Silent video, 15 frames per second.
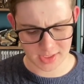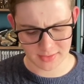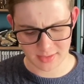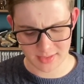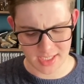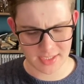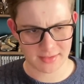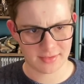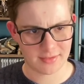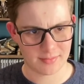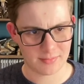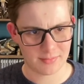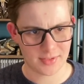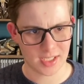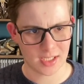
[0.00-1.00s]
the Death
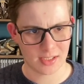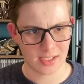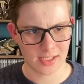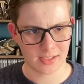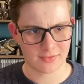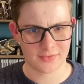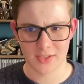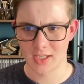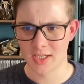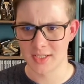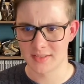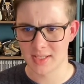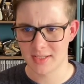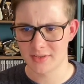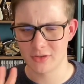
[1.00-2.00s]
Dalek
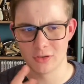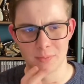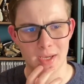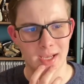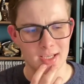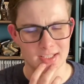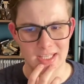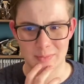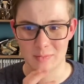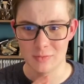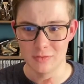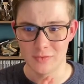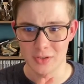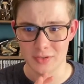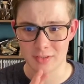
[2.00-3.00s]
first, that two pack, and then we'll
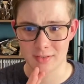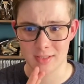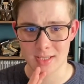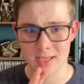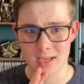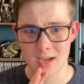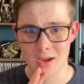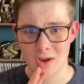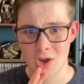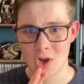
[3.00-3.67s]
move on to the